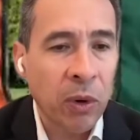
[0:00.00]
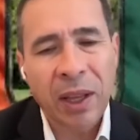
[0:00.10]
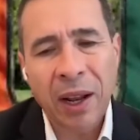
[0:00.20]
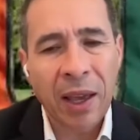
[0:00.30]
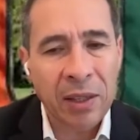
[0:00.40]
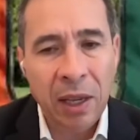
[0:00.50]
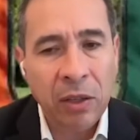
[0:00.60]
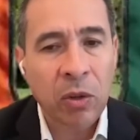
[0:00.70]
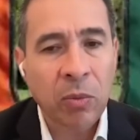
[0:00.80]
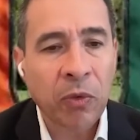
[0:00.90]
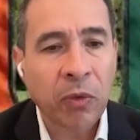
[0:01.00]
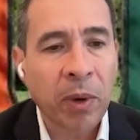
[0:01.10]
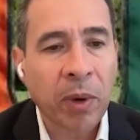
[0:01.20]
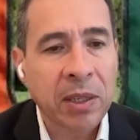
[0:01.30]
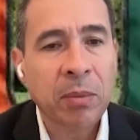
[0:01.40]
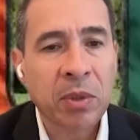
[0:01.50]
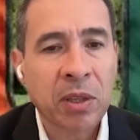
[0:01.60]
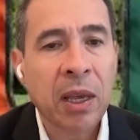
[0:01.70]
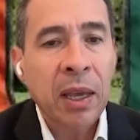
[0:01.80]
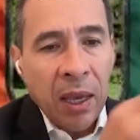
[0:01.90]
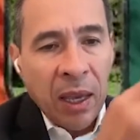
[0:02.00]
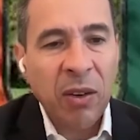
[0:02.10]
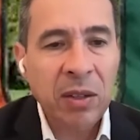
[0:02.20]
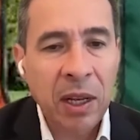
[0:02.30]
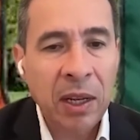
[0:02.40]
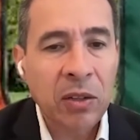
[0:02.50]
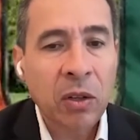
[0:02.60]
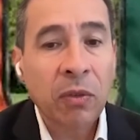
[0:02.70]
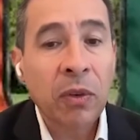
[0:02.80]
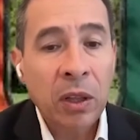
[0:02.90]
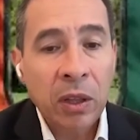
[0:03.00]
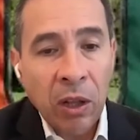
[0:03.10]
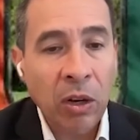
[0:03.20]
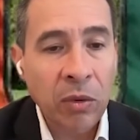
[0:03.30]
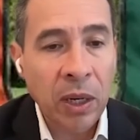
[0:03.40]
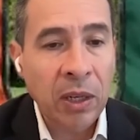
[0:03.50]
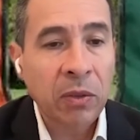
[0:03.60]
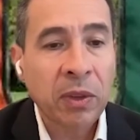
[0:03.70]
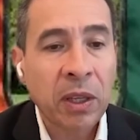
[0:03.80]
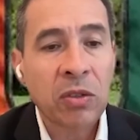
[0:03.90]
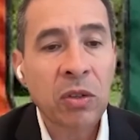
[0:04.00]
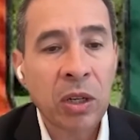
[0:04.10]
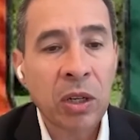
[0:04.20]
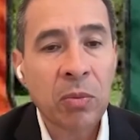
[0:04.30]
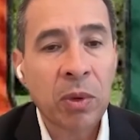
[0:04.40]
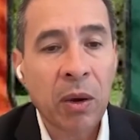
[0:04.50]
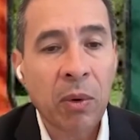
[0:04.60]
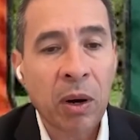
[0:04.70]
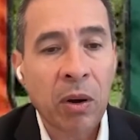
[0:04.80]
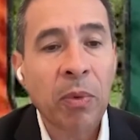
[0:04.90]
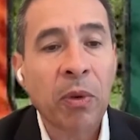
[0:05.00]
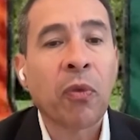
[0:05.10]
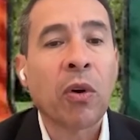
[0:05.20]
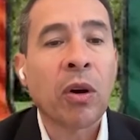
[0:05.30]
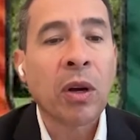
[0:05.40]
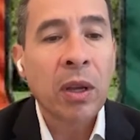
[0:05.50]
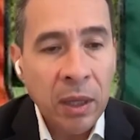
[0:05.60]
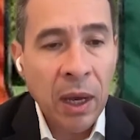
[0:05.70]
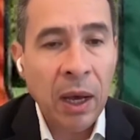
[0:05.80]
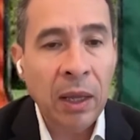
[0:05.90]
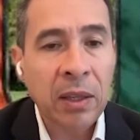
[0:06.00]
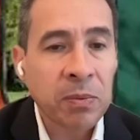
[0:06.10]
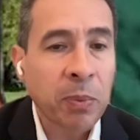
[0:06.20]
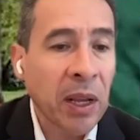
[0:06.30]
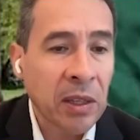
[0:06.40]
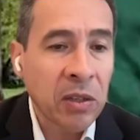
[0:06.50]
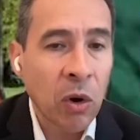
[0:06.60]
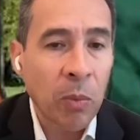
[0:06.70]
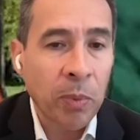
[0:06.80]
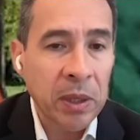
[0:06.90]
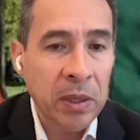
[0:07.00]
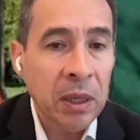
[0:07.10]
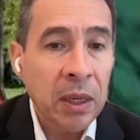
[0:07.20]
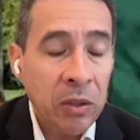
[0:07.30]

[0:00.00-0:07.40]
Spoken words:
And then I assign someone from my team to say, here is the laundry list of things you need to be aware of before this practice opens.